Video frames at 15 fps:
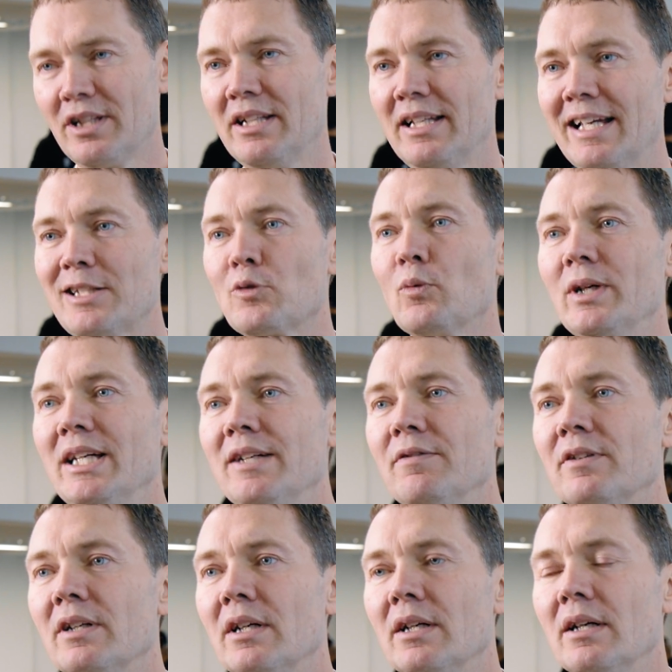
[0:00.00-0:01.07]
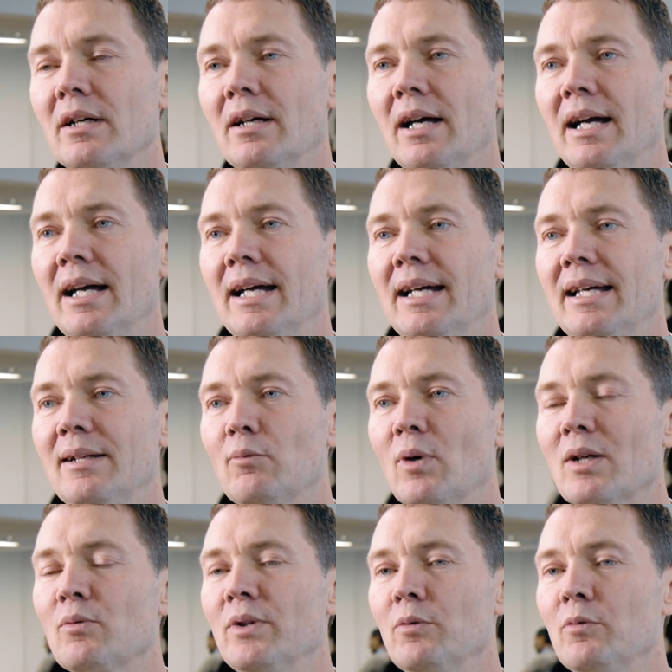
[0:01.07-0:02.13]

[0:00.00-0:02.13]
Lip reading: the next wave. And what we